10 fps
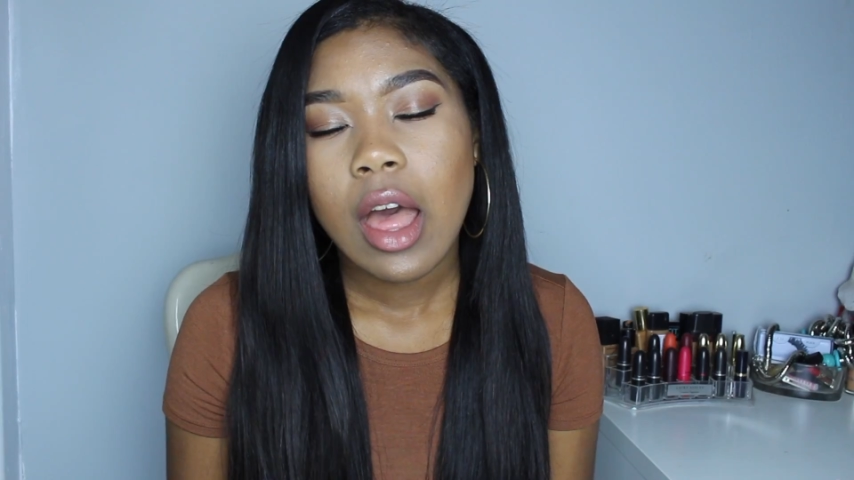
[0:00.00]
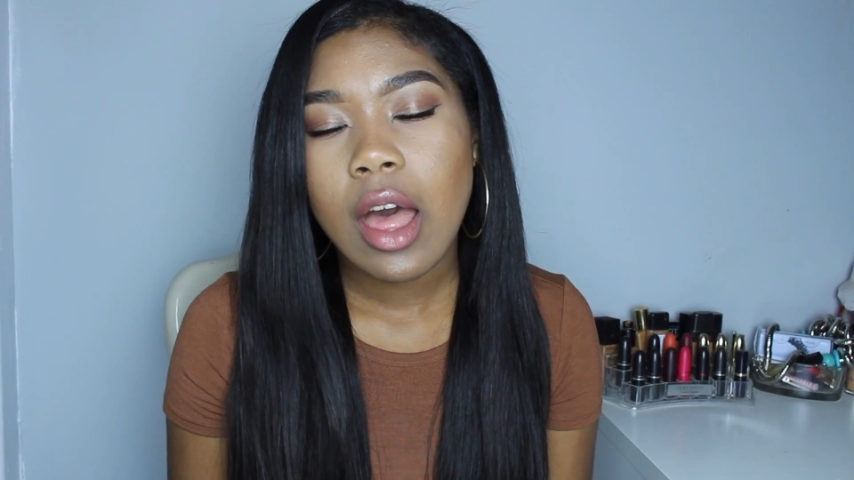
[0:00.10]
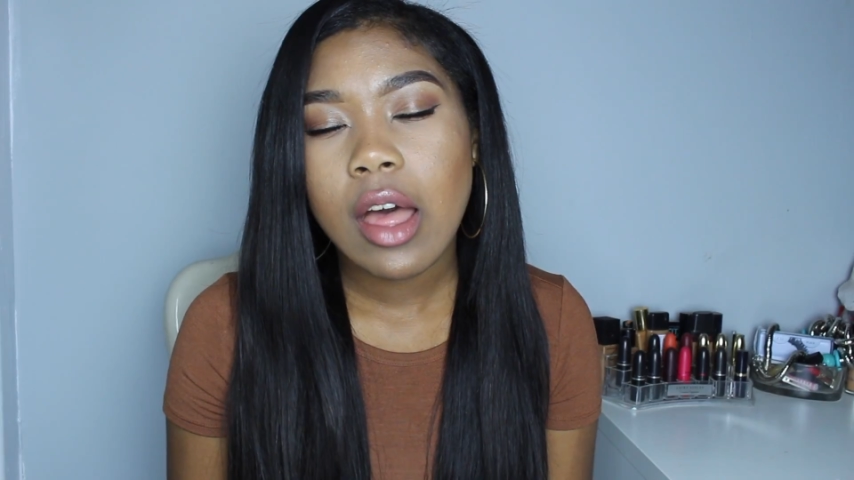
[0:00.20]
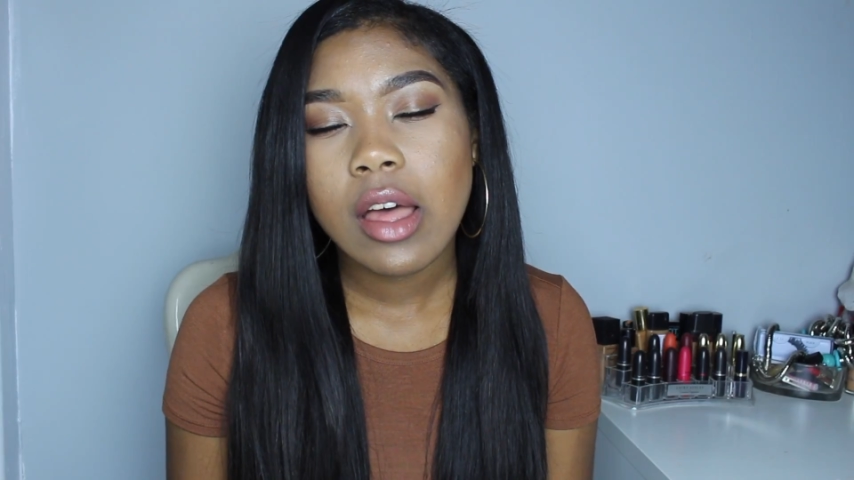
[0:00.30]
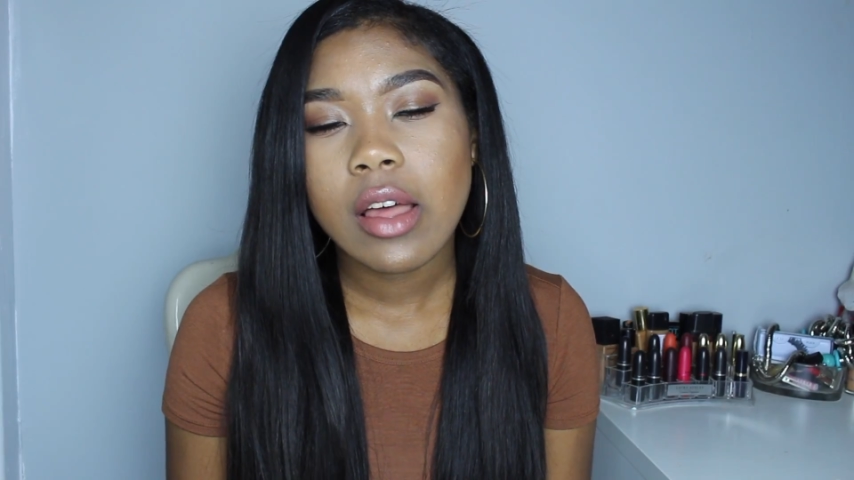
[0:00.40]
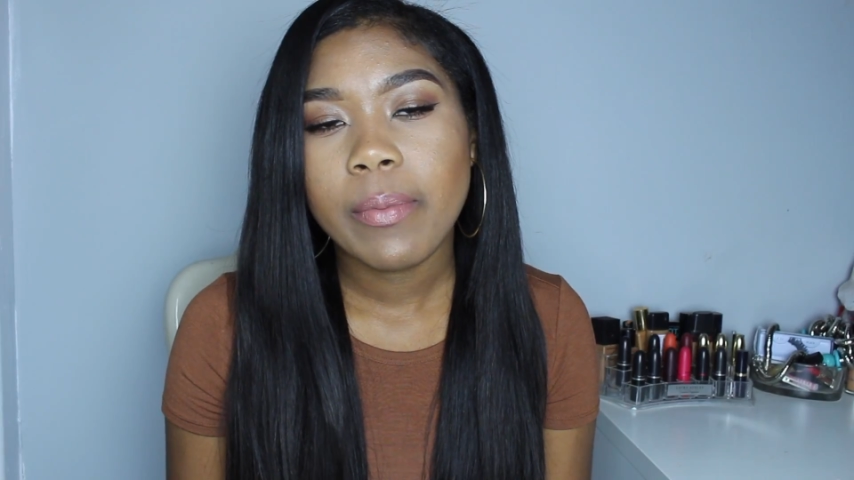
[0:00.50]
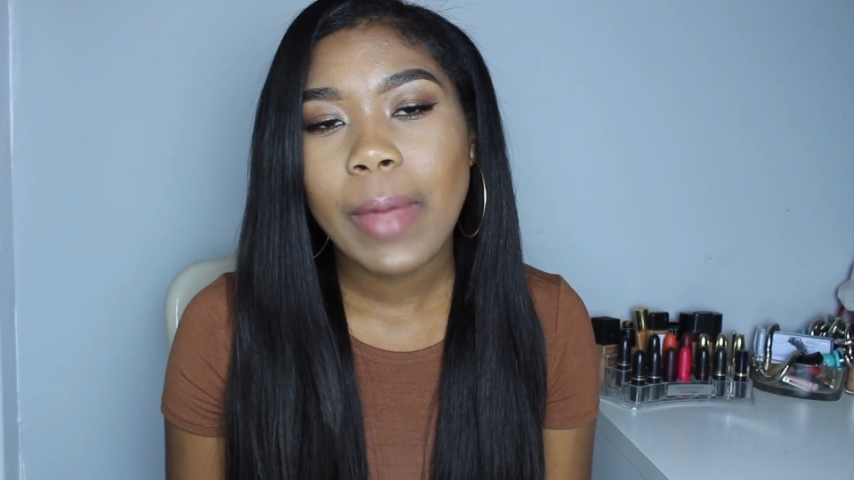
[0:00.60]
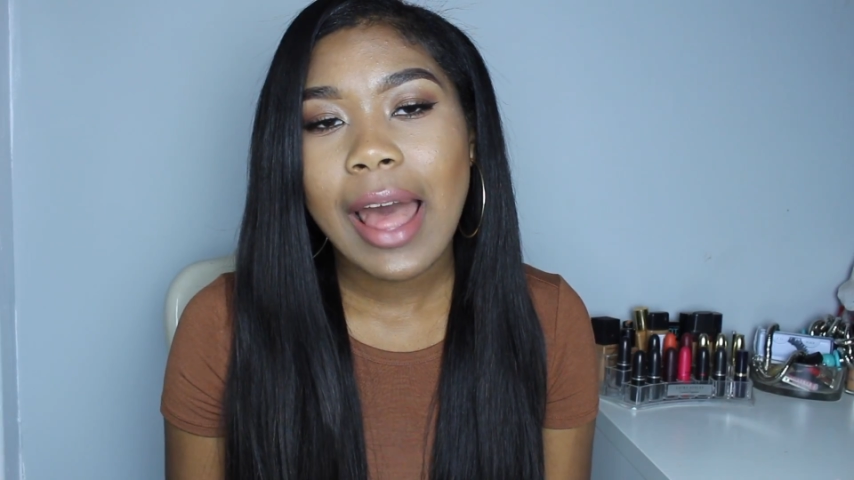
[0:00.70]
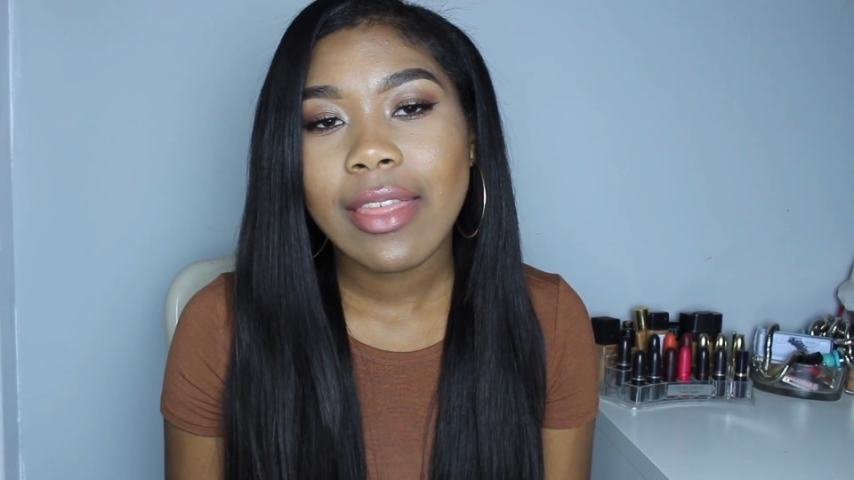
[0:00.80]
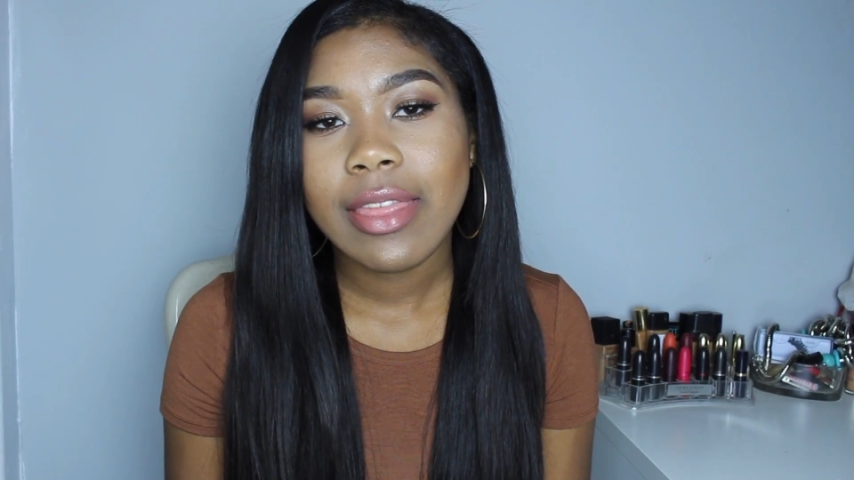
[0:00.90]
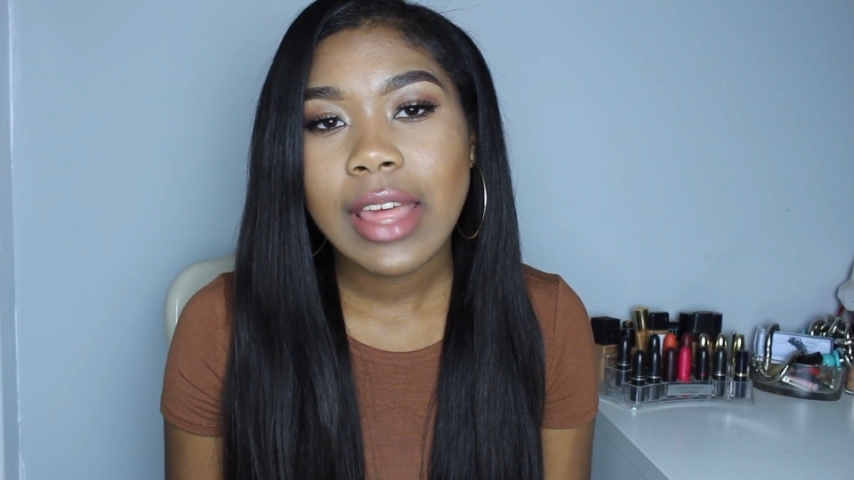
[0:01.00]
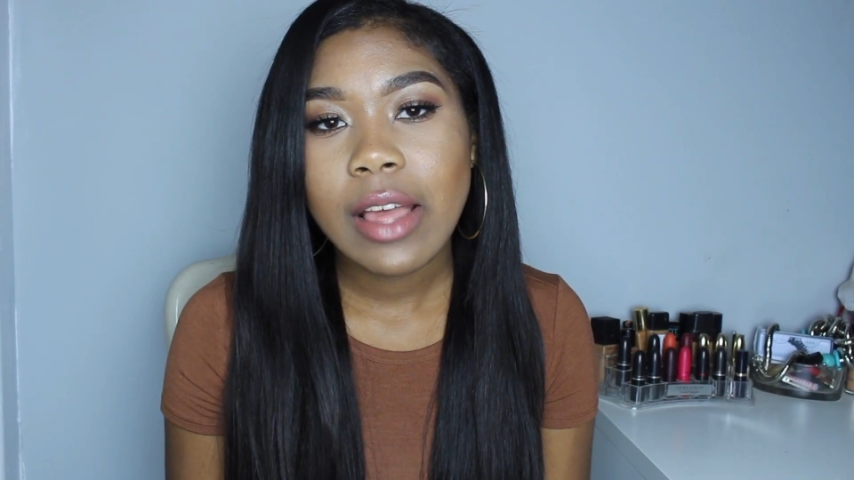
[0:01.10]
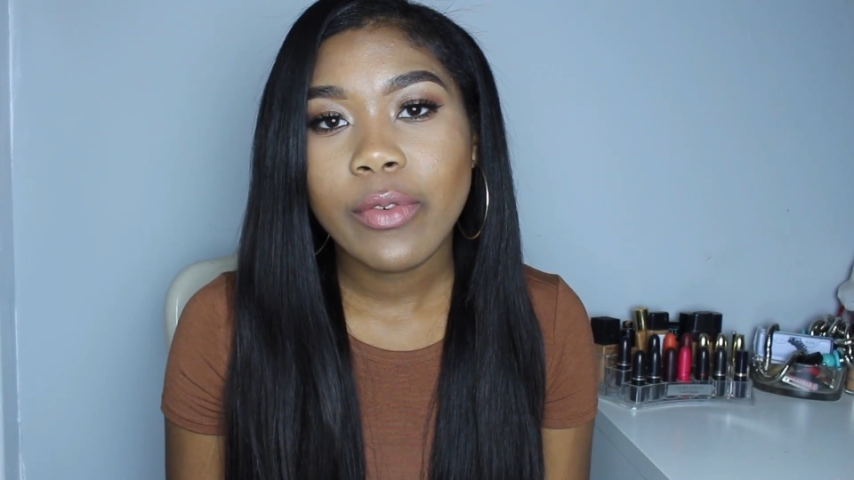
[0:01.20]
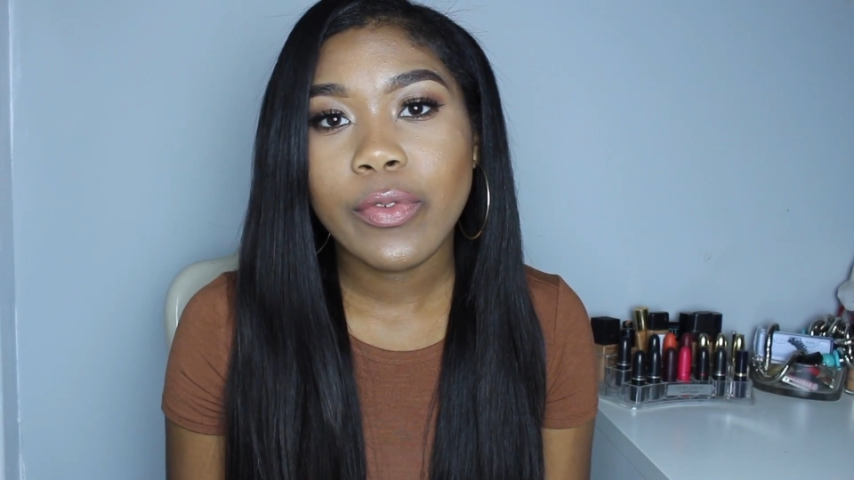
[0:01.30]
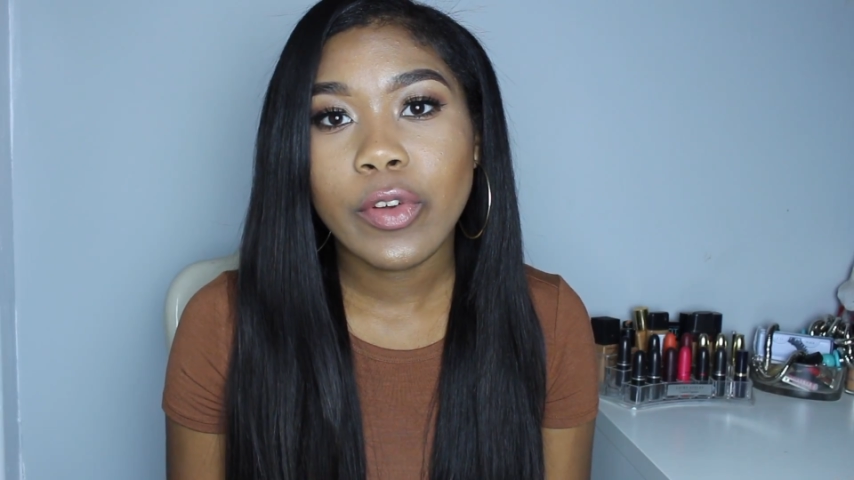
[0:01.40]
I
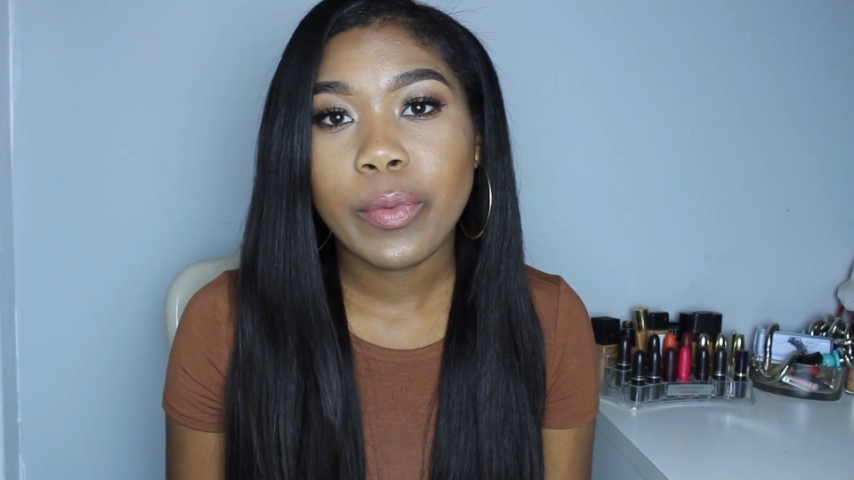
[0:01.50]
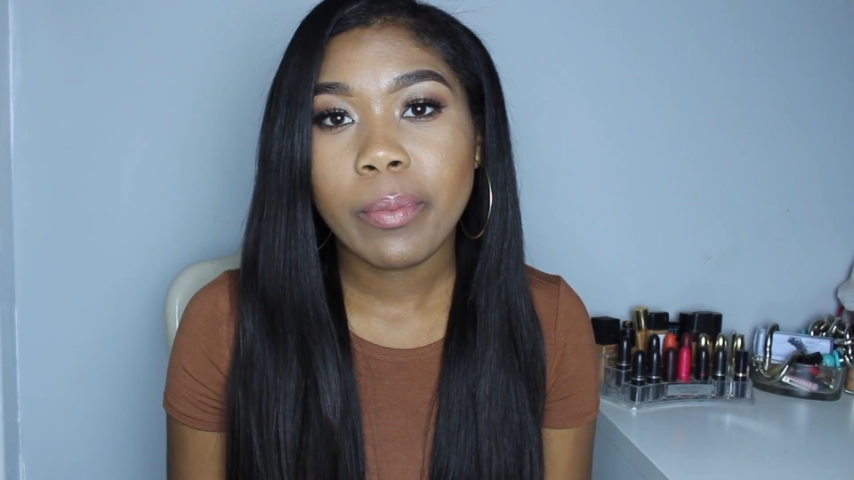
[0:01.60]
think for